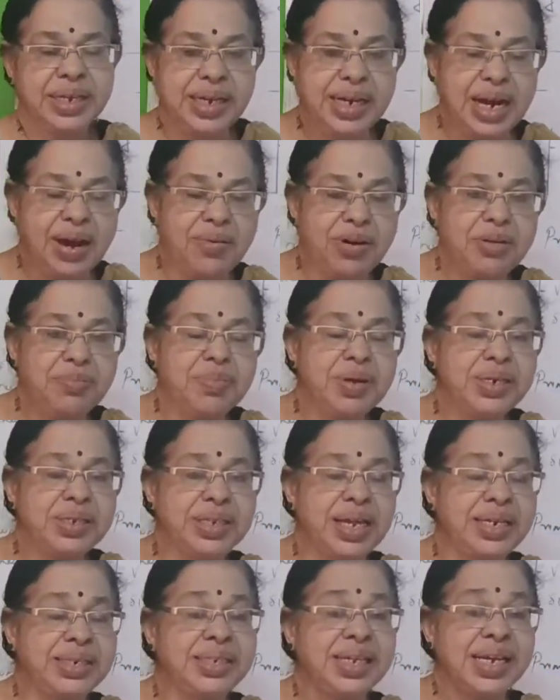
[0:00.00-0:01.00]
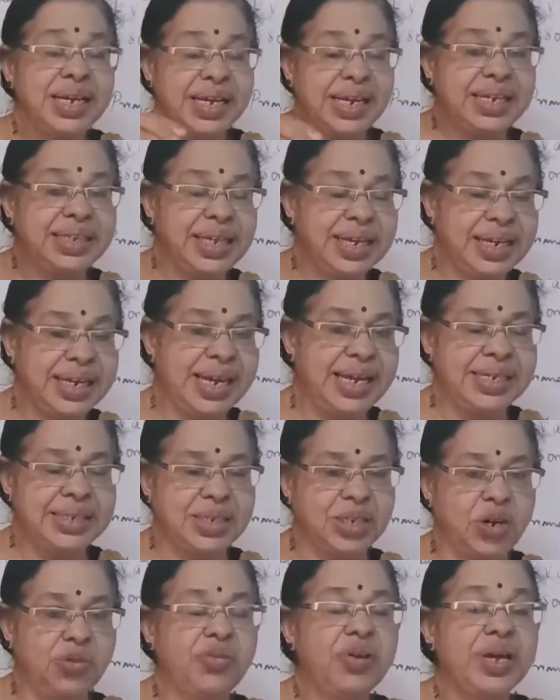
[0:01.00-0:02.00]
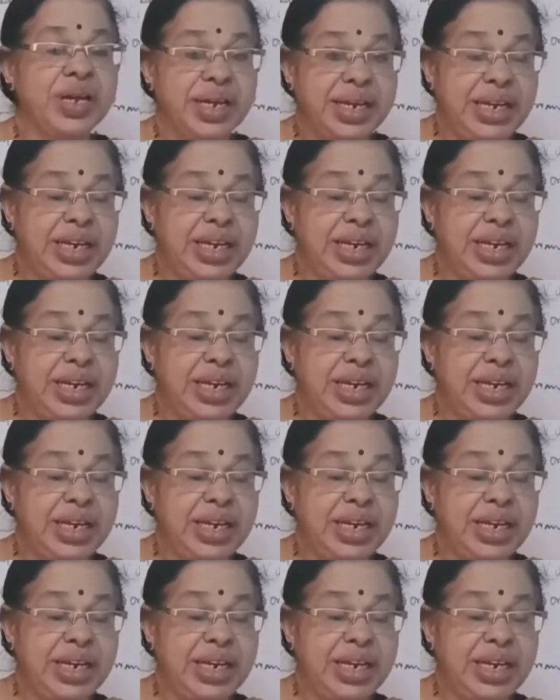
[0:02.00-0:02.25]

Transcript: government, that is in the case of,